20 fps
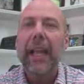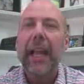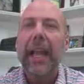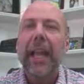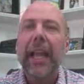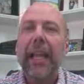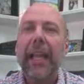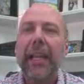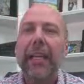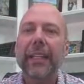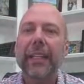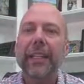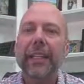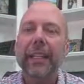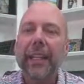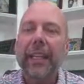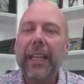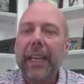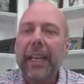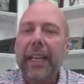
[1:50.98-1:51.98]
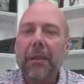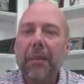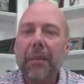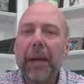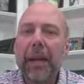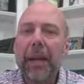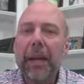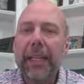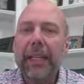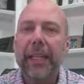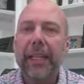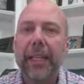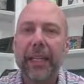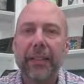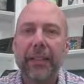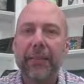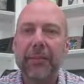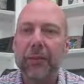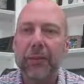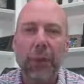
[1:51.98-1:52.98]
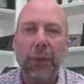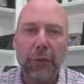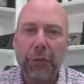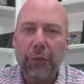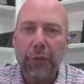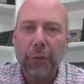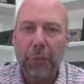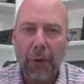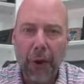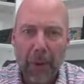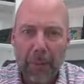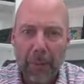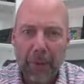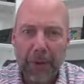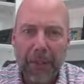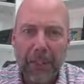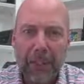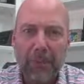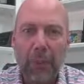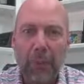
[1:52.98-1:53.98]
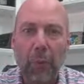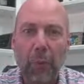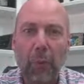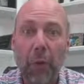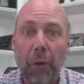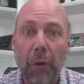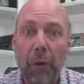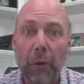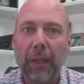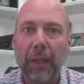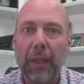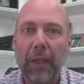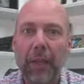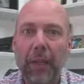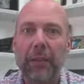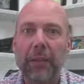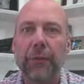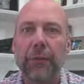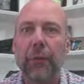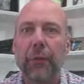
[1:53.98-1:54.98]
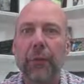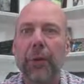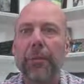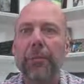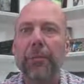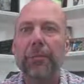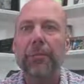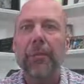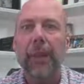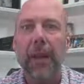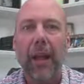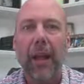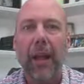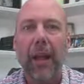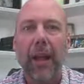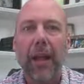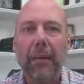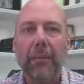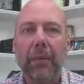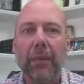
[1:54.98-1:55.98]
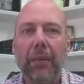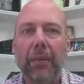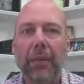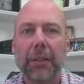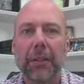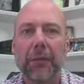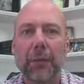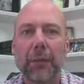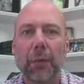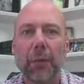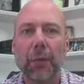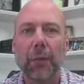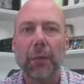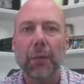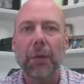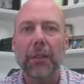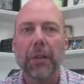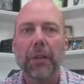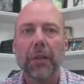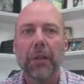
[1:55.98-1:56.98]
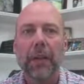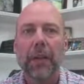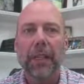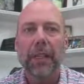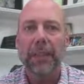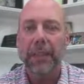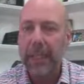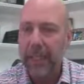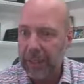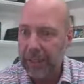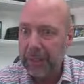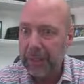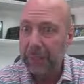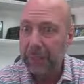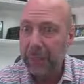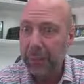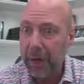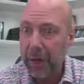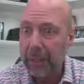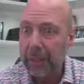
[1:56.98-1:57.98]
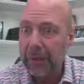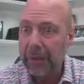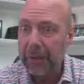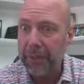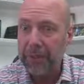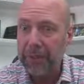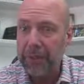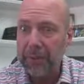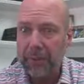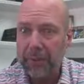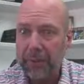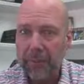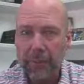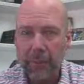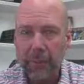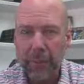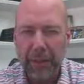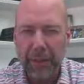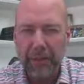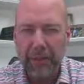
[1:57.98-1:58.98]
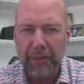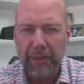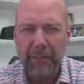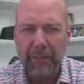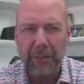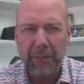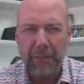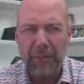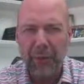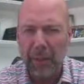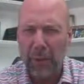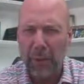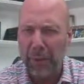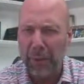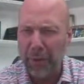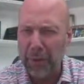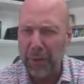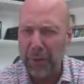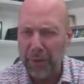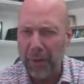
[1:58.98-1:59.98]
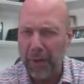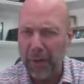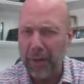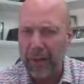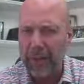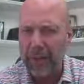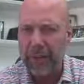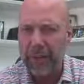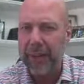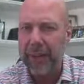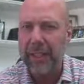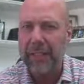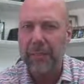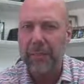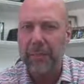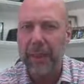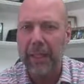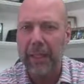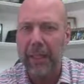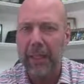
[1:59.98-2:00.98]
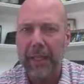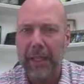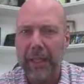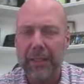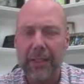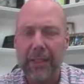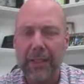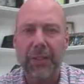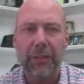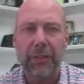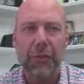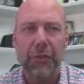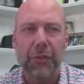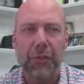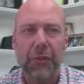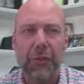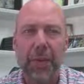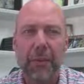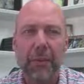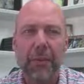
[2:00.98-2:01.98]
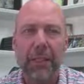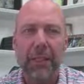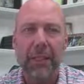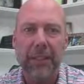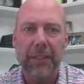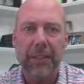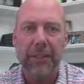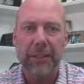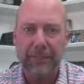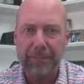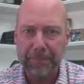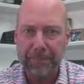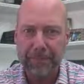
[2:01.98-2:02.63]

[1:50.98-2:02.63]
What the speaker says: and anybody can search for properties, but what are we looking for? I'm looking for a tenanted property, but for a BRRRR strategy, that doesn't make a lot of sense, James, because